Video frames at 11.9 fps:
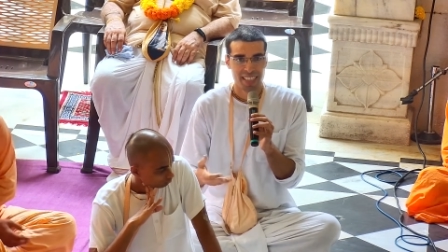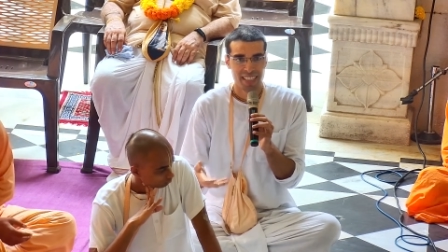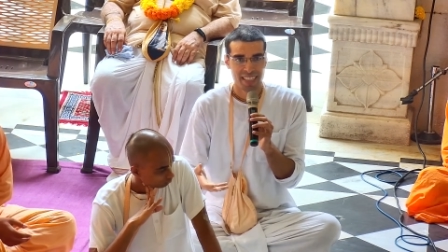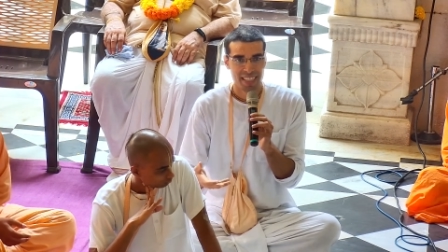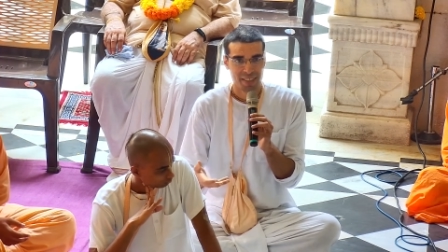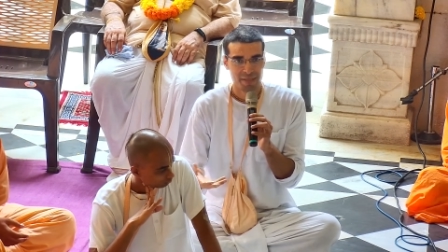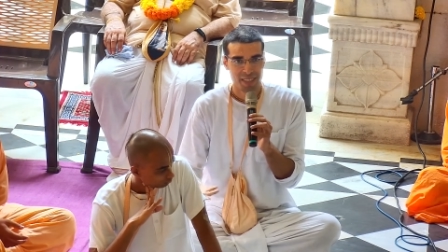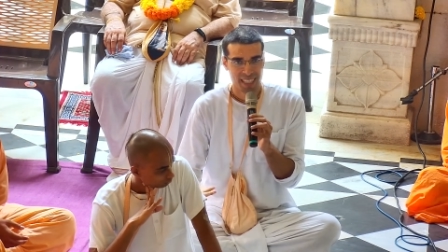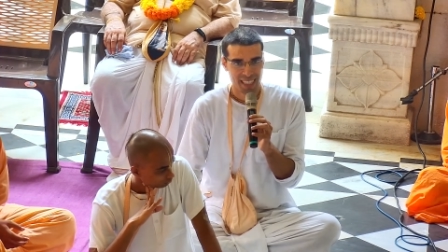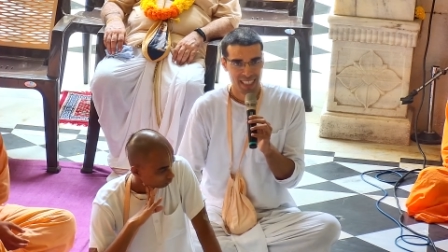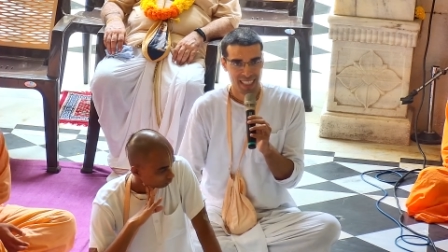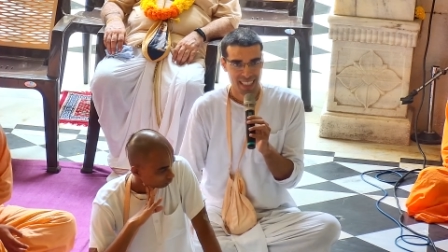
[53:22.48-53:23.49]
getting credit for
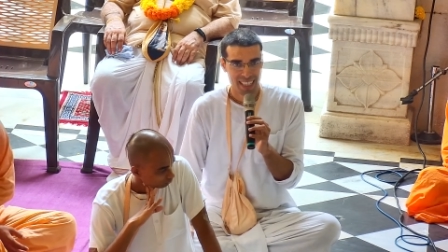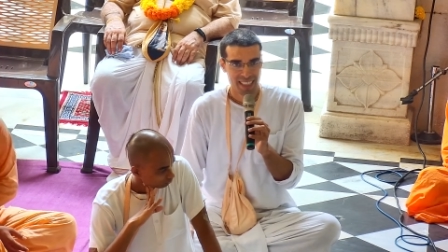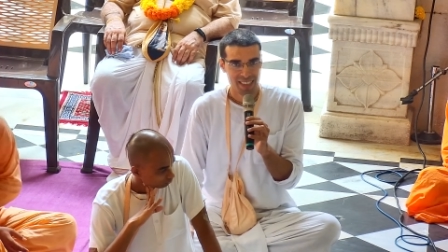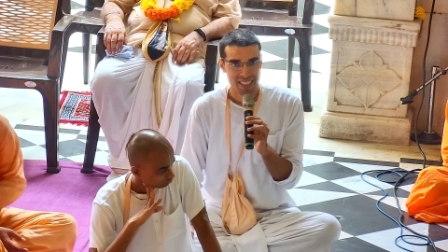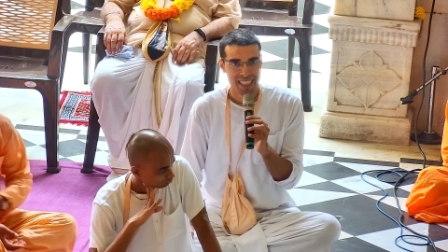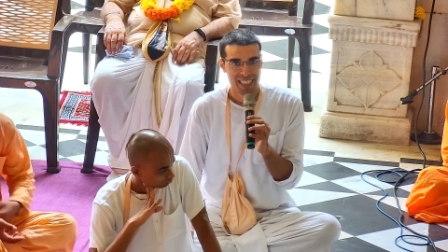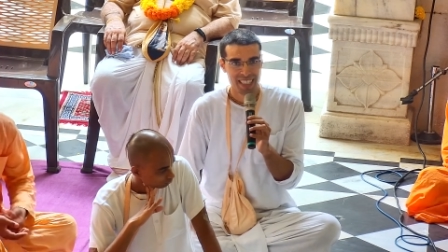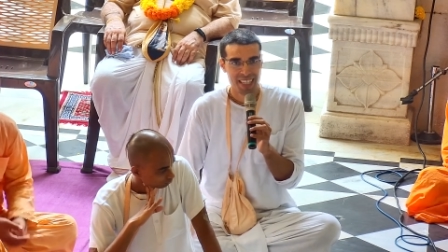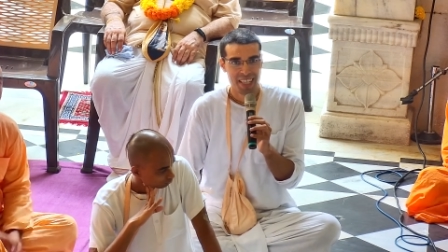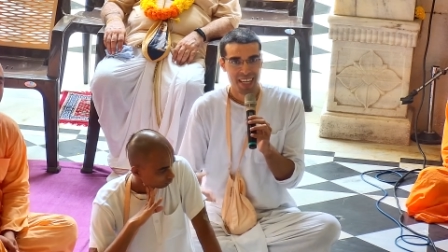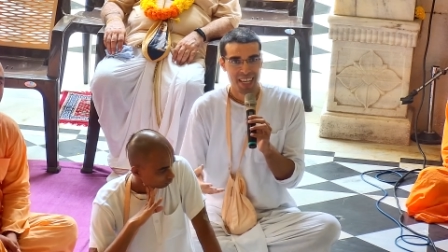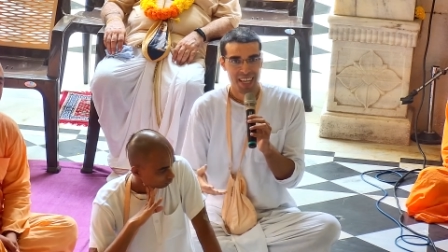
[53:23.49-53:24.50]
anything actually.
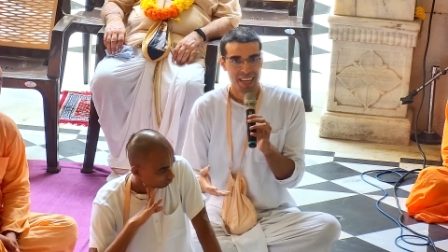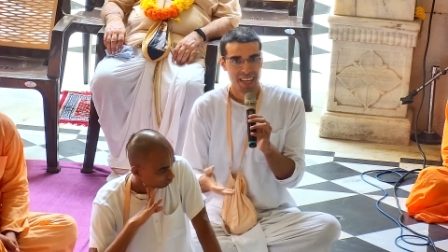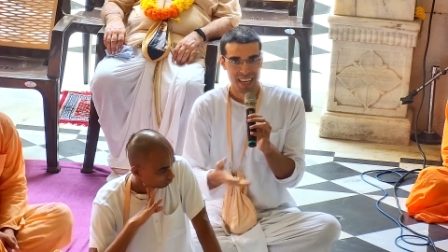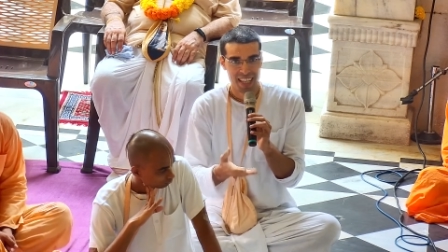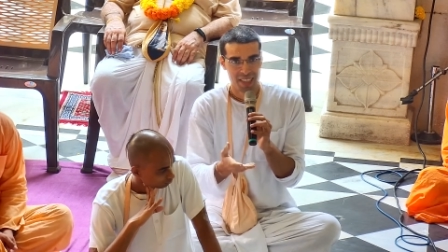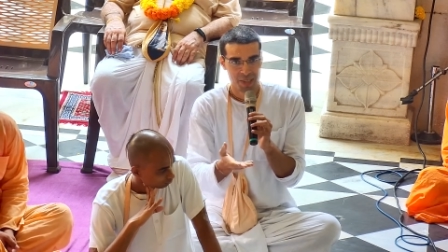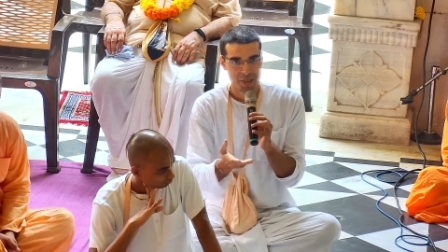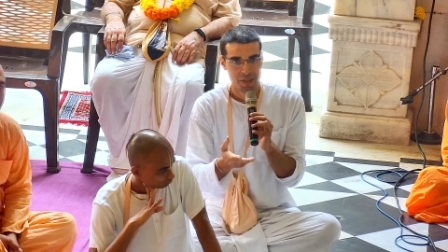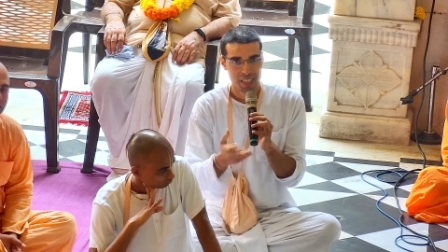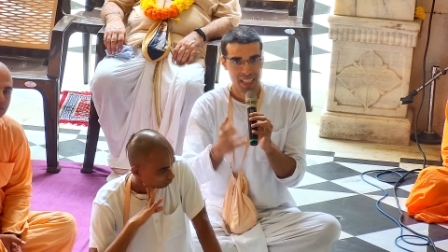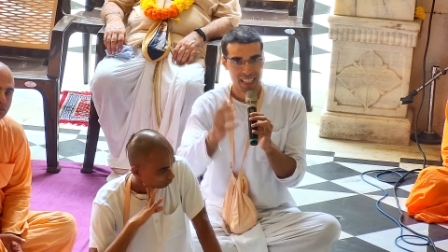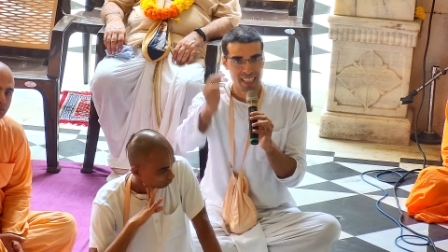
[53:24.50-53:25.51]
As you
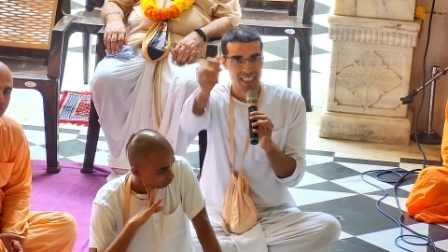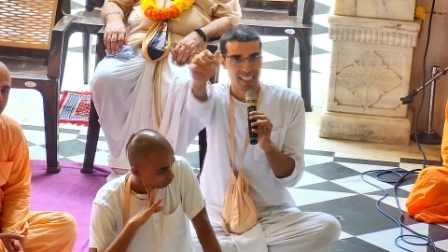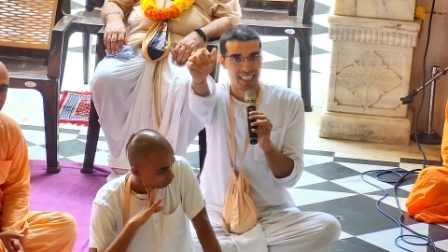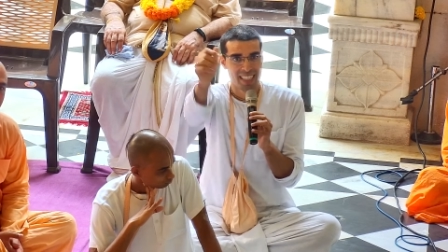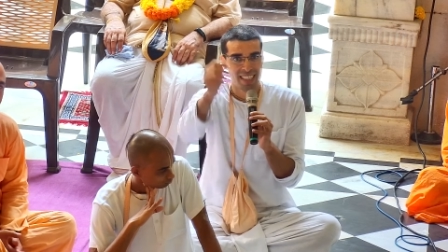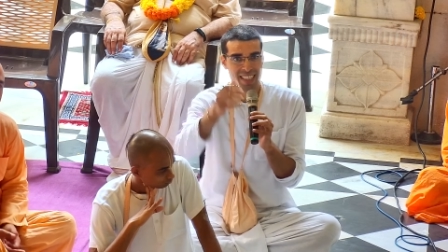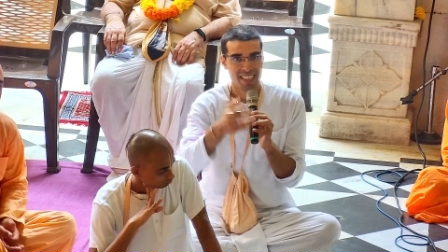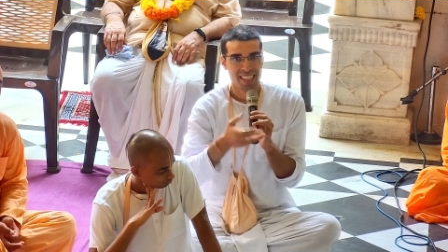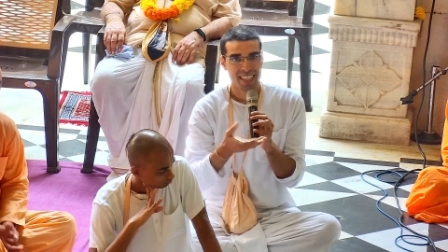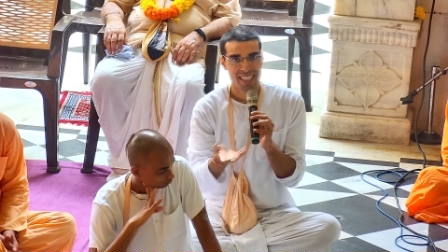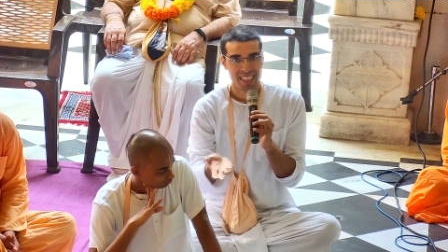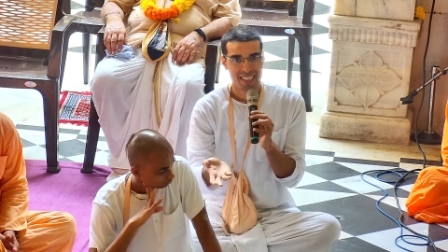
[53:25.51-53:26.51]
were telling that
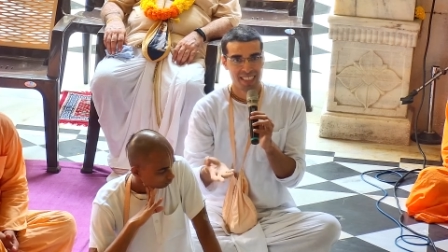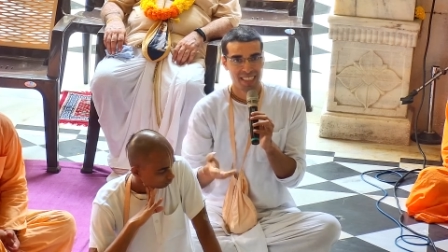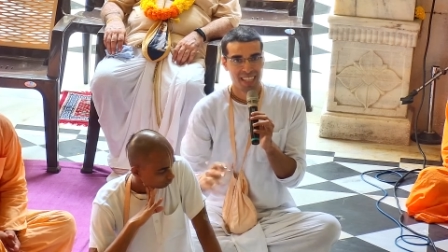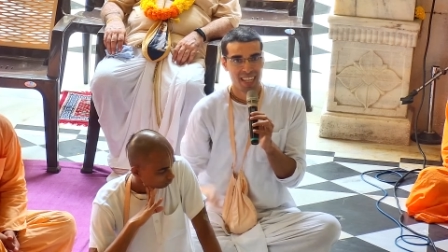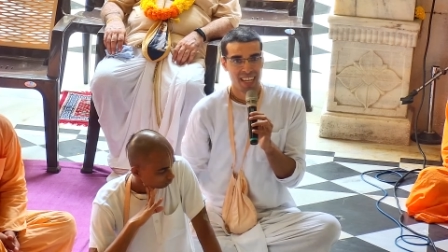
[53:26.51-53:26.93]
he is